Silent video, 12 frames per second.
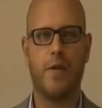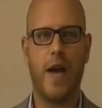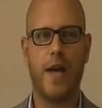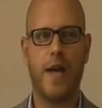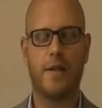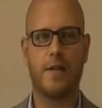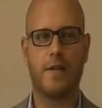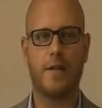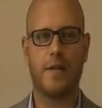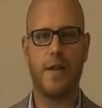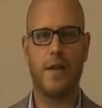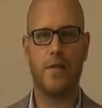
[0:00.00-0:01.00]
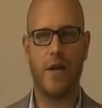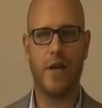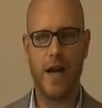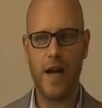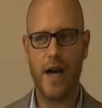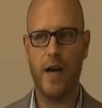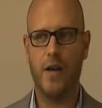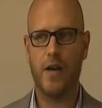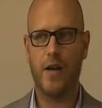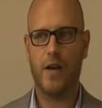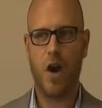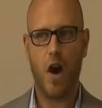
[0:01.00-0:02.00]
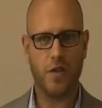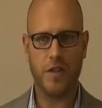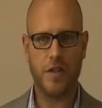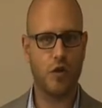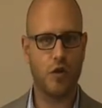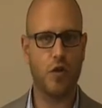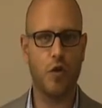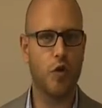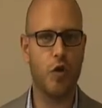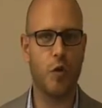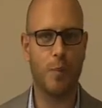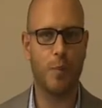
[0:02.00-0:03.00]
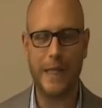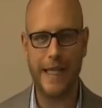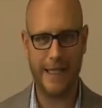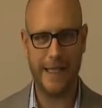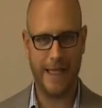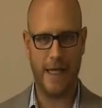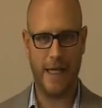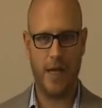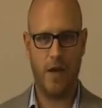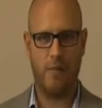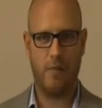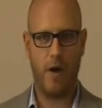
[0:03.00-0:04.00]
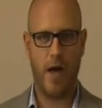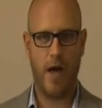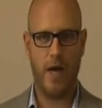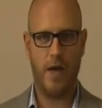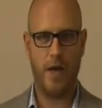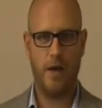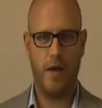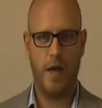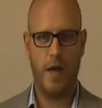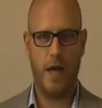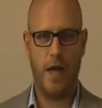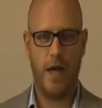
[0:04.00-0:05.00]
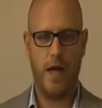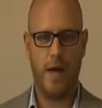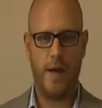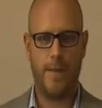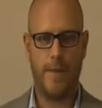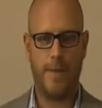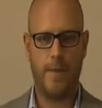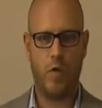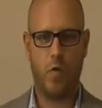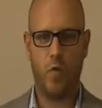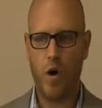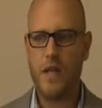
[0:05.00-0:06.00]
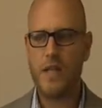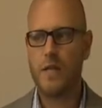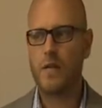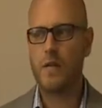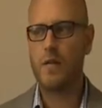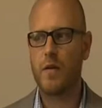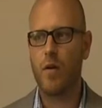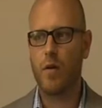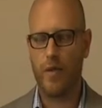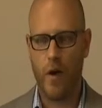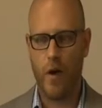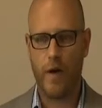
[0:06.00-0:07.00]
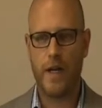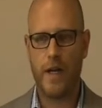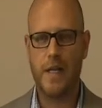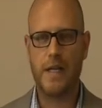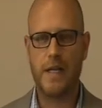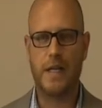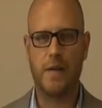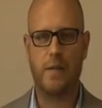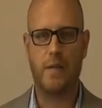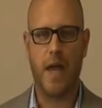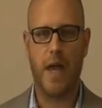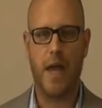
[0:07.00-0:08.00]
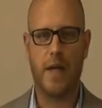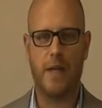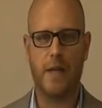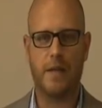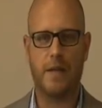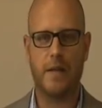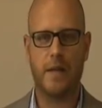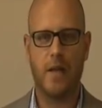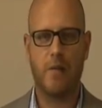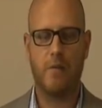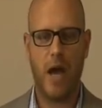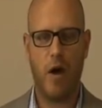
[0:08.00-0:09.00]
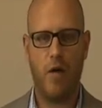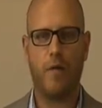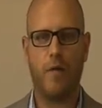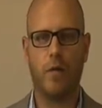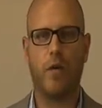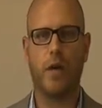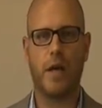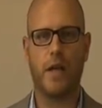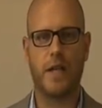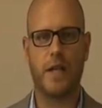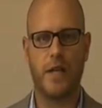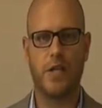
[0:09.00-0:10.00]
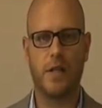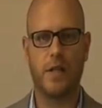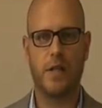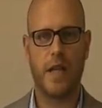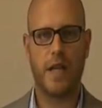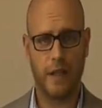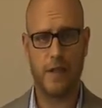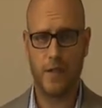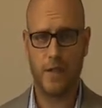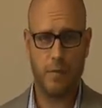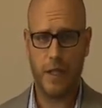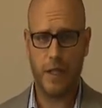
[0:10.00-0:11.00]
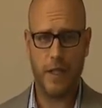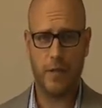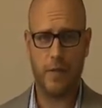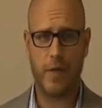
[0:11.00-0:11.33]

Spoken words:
And that we are constituted completely by what authorities and powerful organisations tell us to believe.